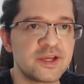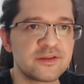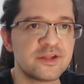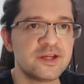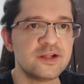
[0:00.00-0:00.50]

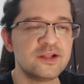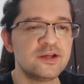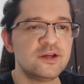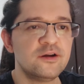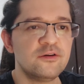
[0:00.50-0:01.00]
Excel
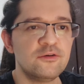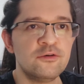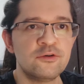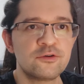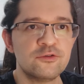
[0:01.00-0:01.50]

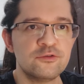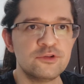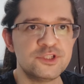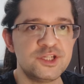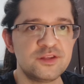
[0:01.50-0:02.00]
or Google
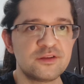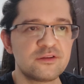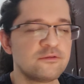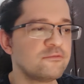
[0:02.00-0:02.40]
Sheets,